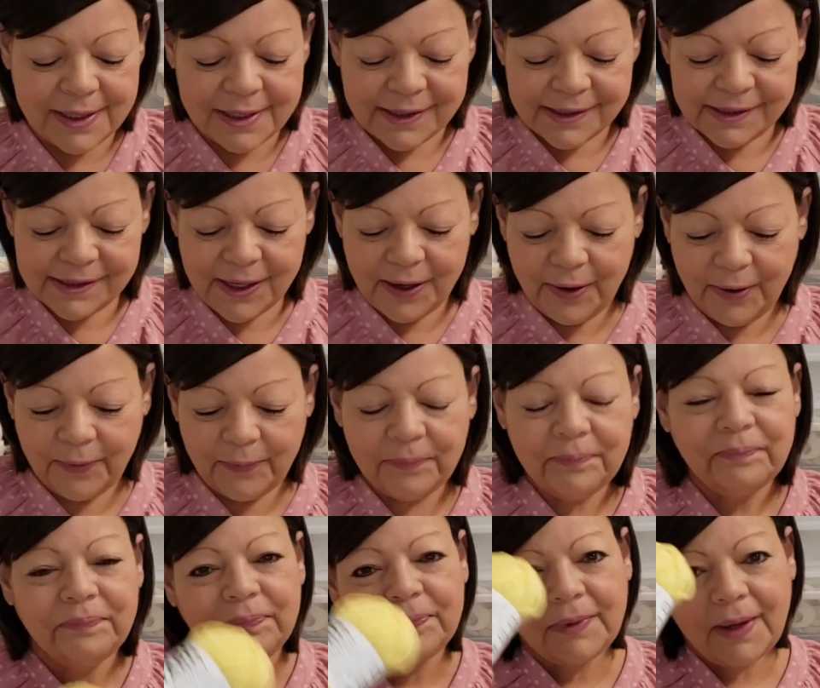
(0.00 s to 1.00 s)
So
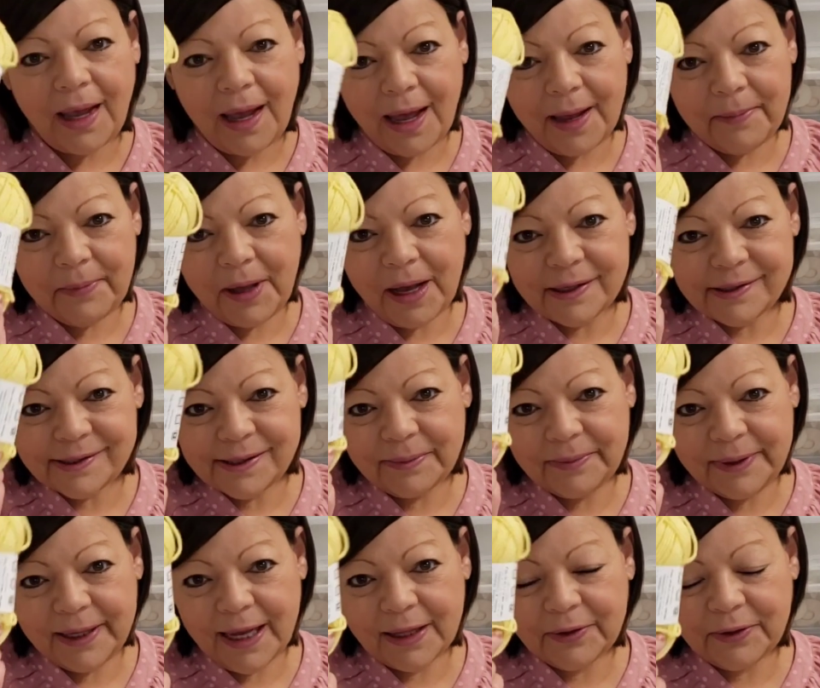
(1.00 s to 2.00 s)
I've got some
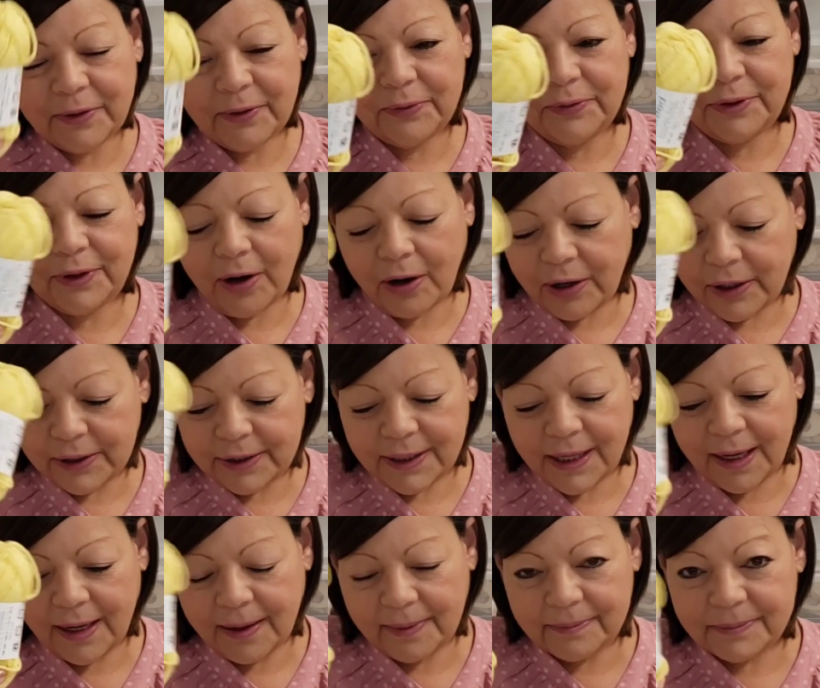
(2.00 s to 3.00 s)
yellow yarn
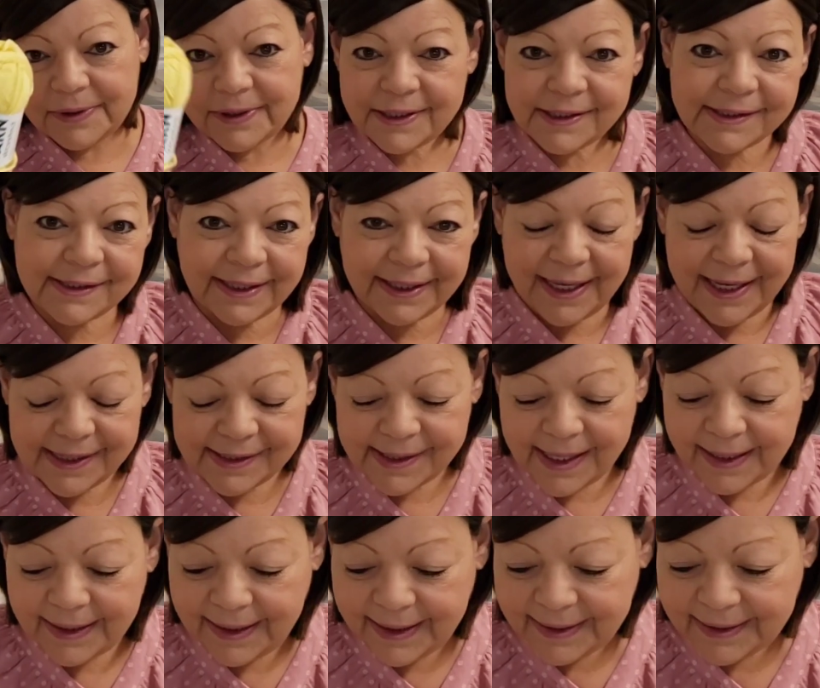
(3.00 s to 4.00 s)
um, just in case
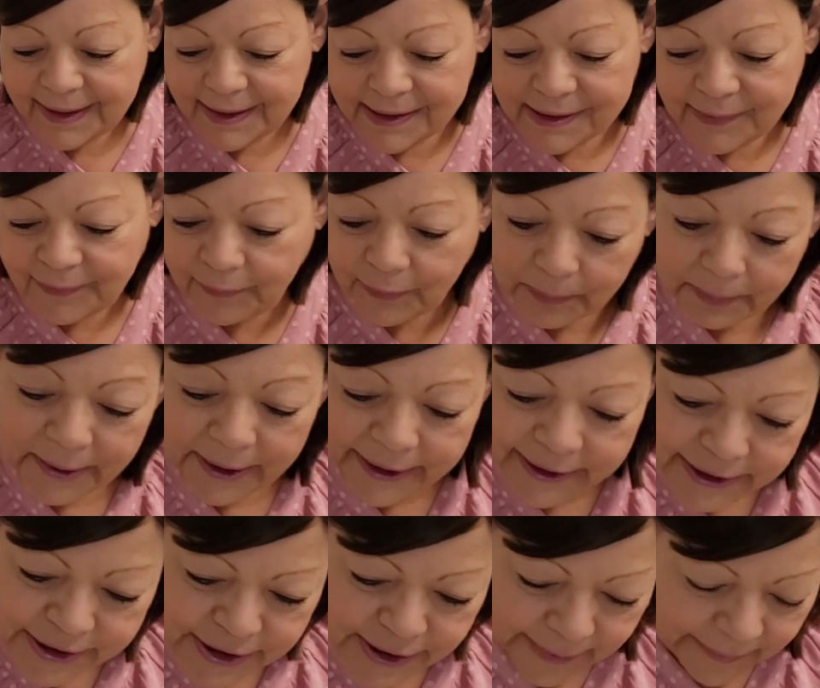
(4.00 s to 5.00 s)
I need this for
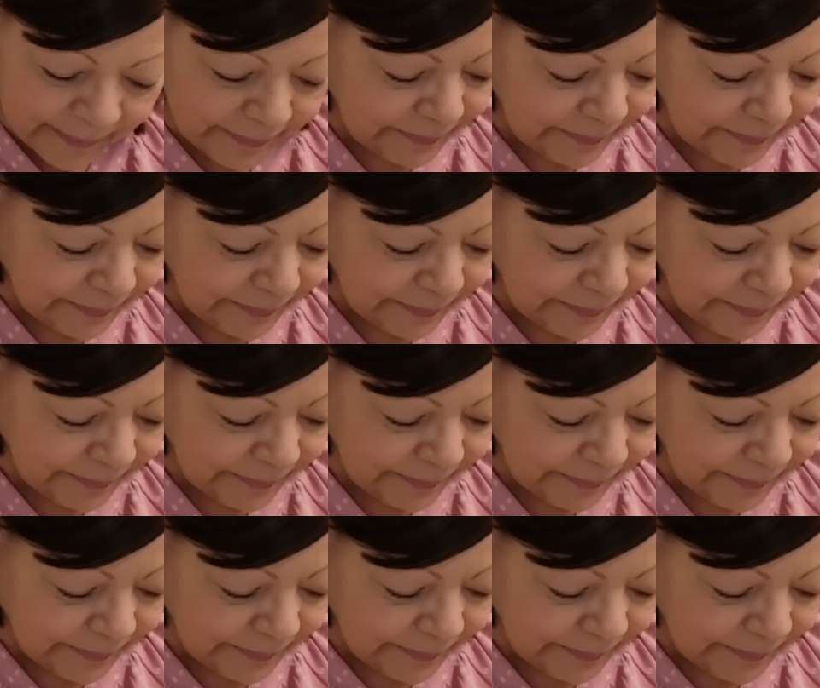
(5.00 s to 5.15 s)
Pikachu.